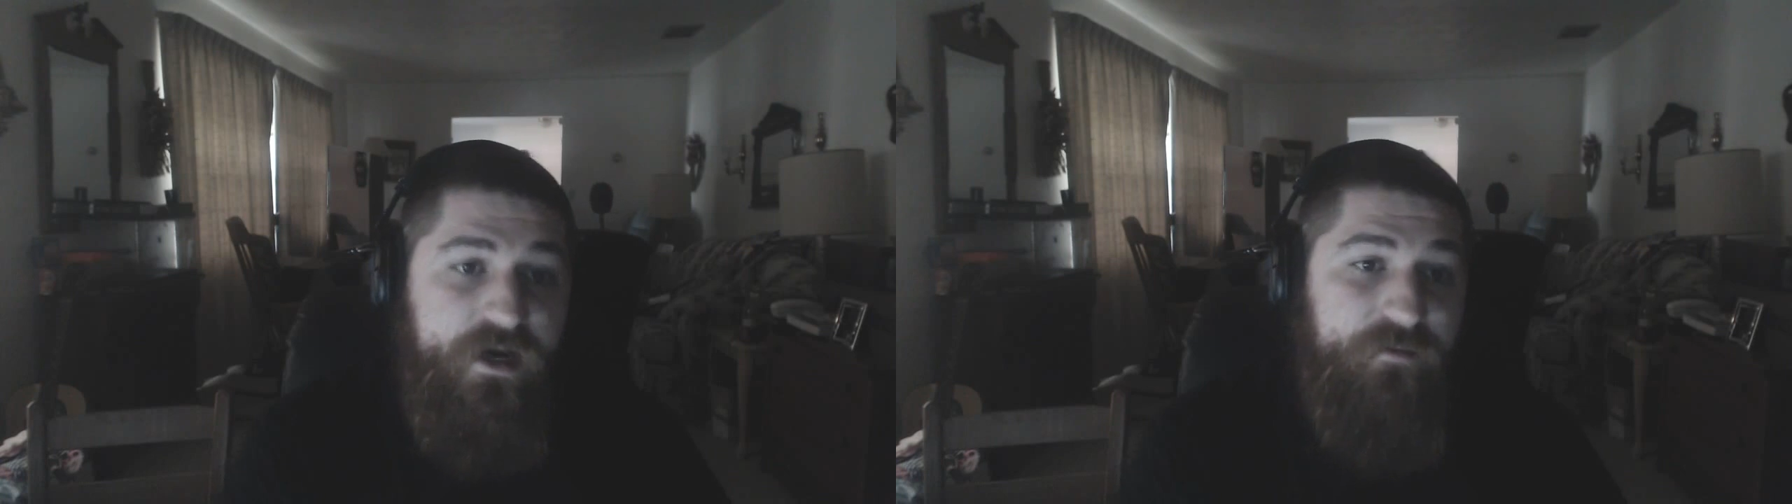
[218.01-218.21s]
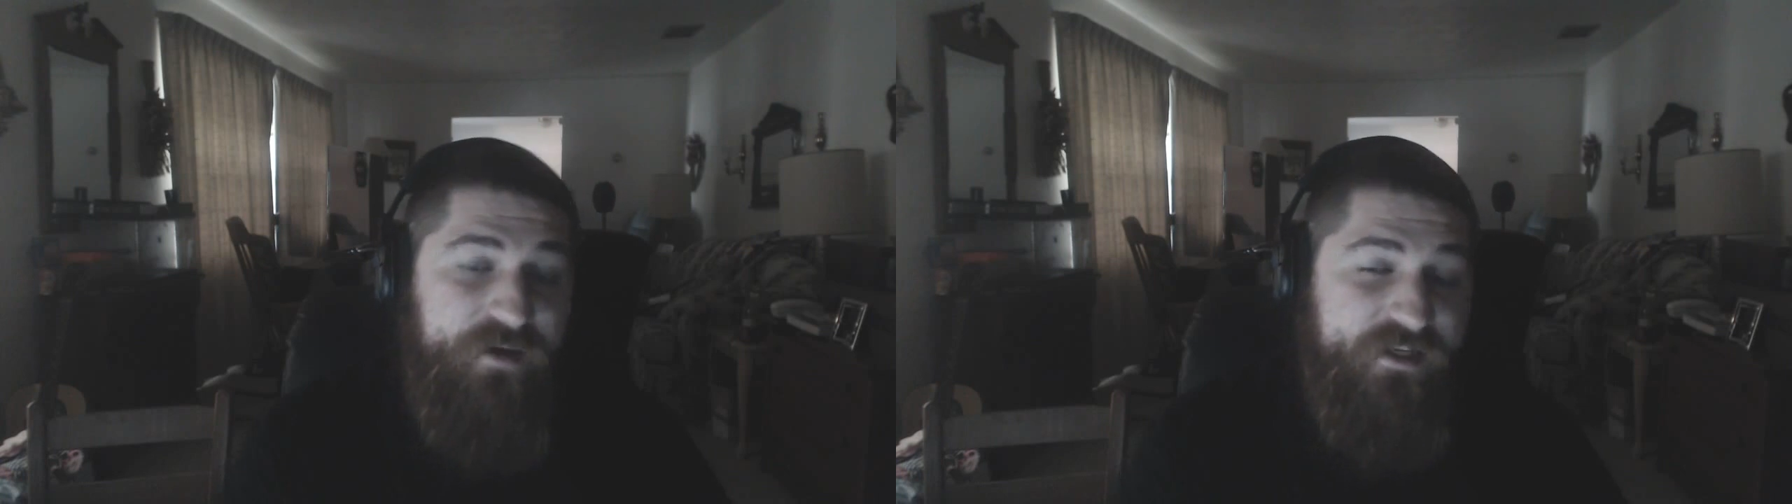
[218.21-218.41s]

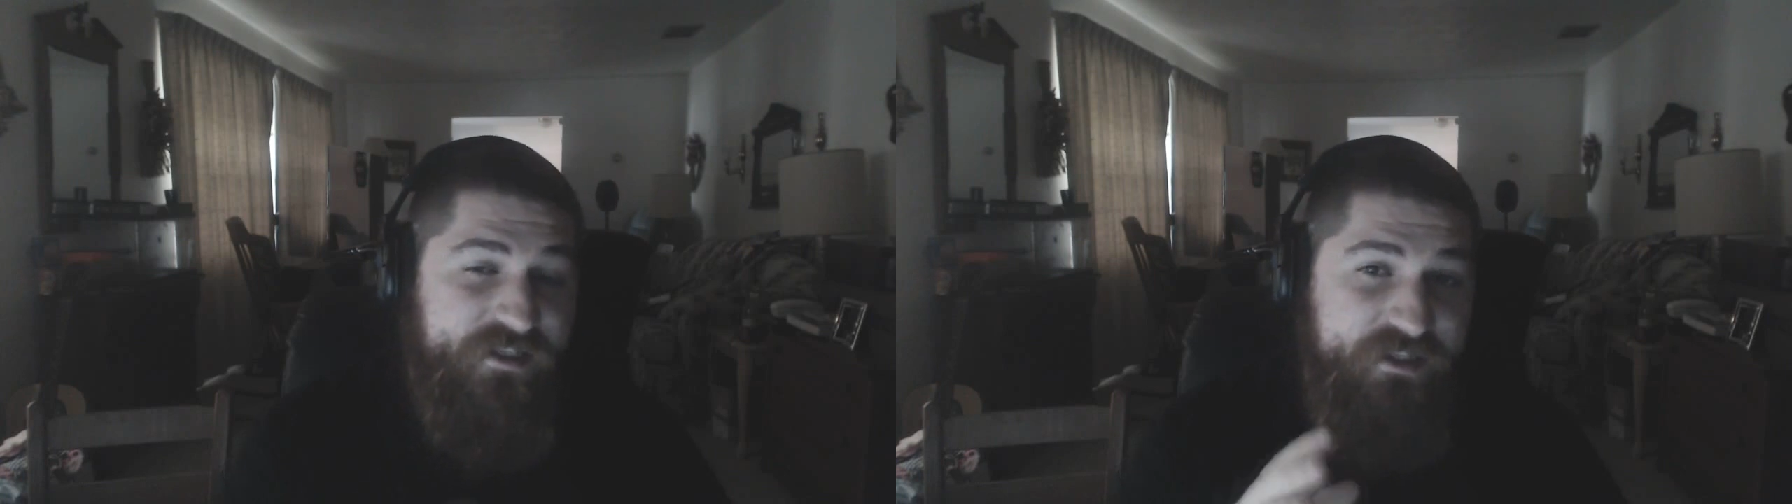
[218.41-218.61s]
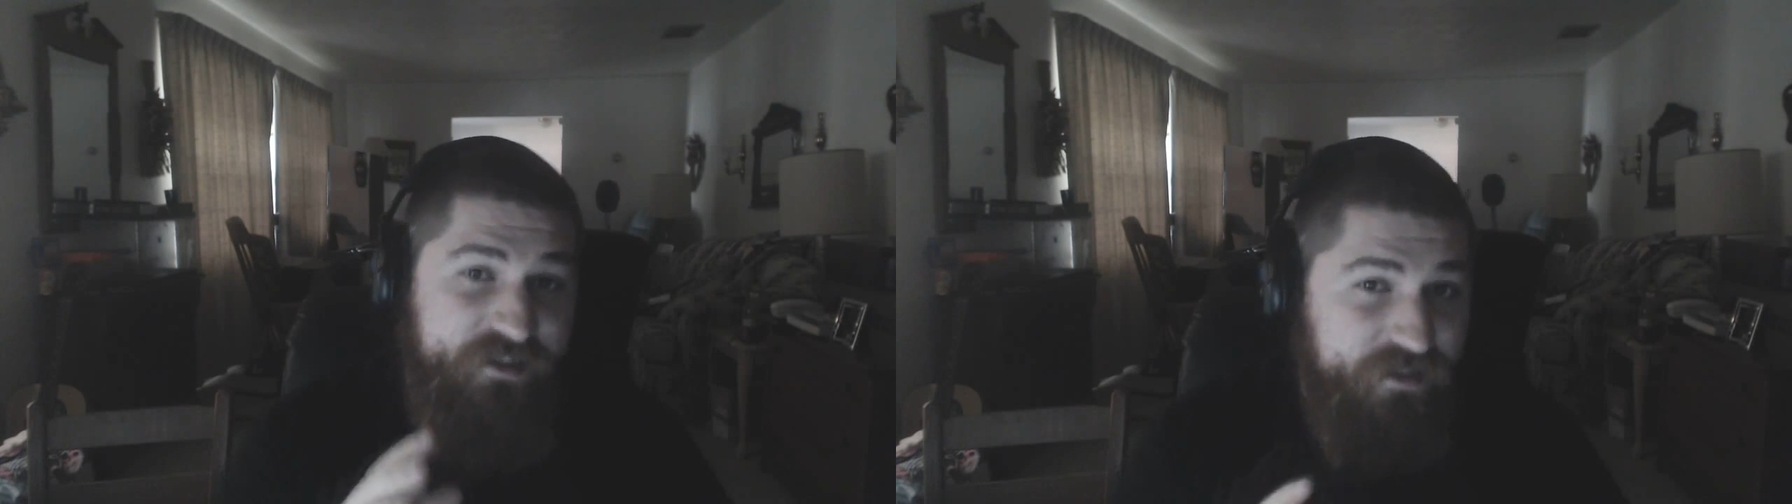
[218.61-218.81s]
because
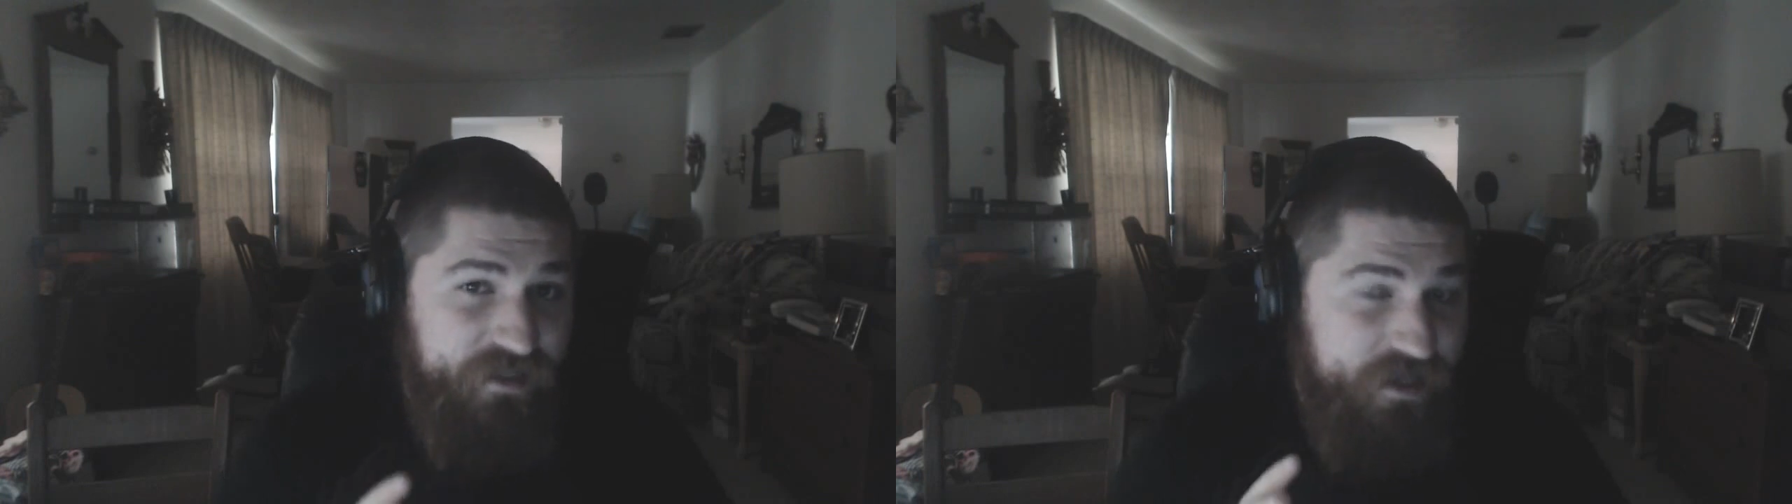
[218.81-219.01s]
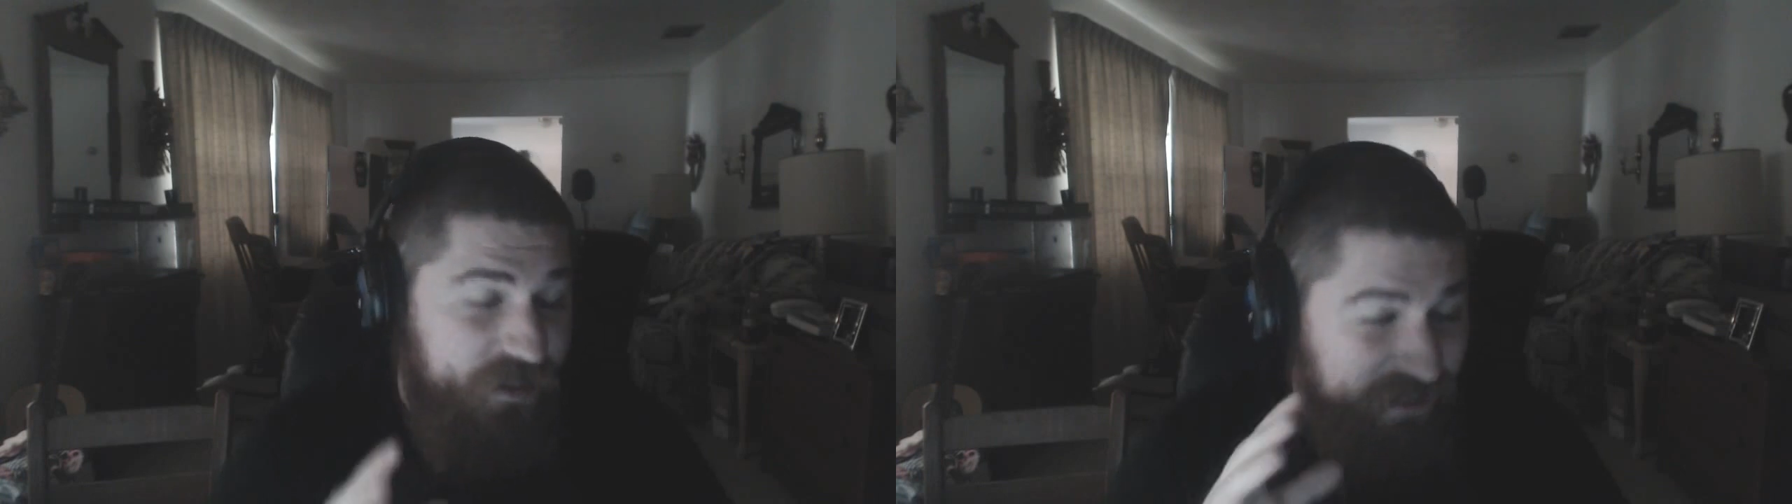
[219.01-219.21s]

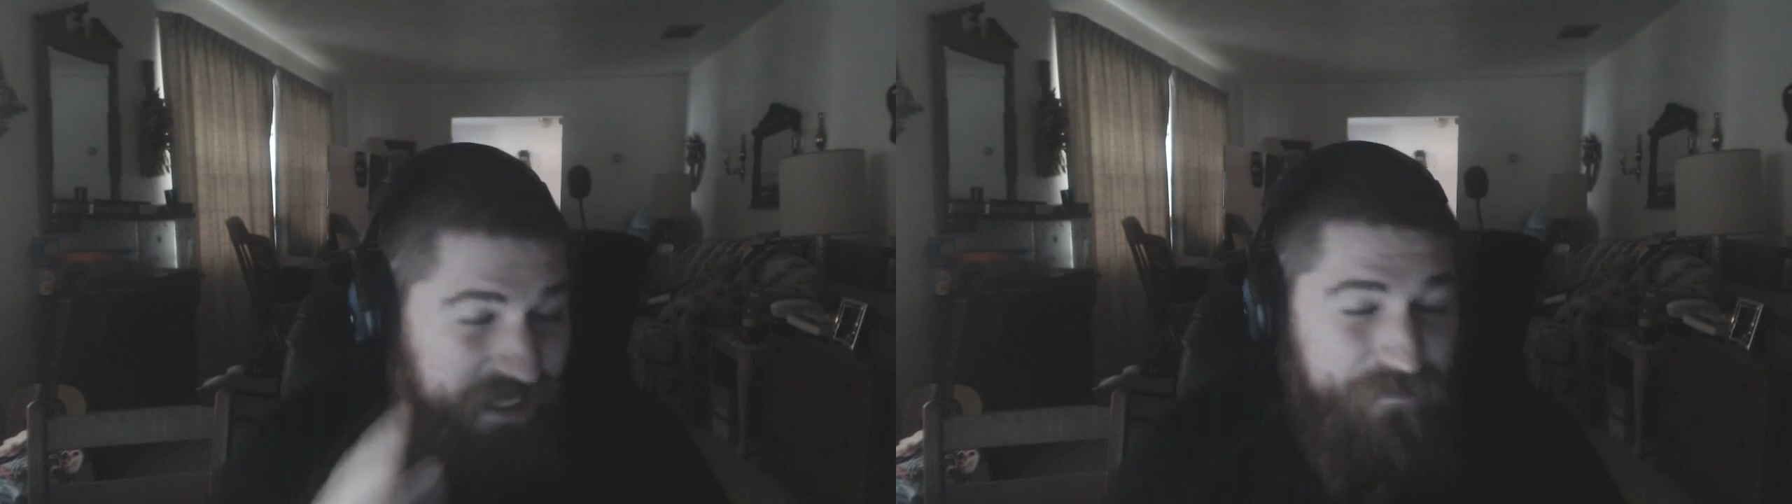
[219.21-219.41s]
let